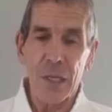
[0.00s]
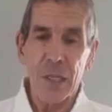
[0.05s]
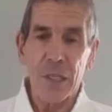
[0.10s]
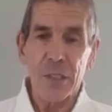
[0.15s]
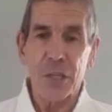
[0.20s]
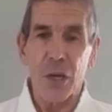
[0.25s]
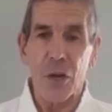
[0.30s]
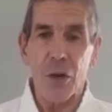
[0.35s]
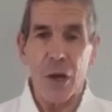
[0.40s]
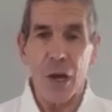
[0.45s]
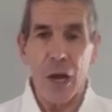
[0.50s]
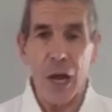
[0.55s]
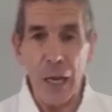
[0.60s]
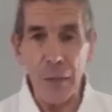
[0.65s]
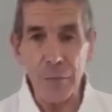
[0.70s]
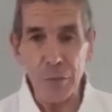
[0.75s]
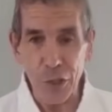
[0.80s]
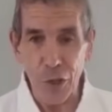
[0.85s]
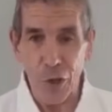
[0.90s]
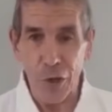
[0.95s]
So
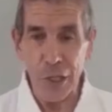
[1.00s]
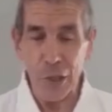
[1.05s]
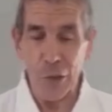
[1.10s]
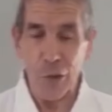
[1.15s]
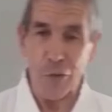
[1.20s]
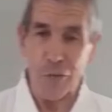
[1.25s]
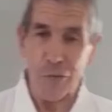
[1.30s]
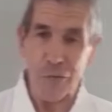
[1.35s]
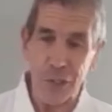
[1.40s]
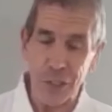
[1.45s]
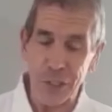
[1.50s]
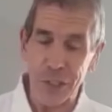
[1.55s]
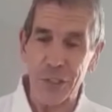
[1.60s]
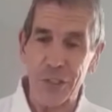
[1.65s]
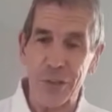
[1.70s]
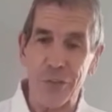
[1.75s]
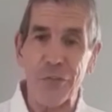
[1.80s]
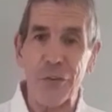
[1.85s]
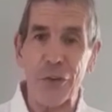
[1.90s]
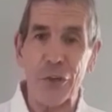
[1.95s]
I'm starting it off. This is
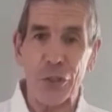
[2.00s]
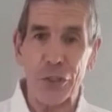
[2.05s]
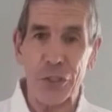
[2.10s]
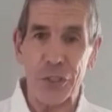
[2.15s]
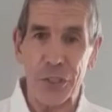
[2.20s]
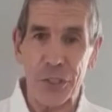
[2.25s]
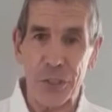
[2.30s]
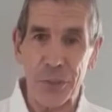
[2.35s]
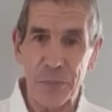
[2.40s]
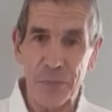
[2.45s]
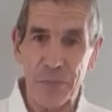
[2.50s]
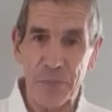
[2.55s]
the first.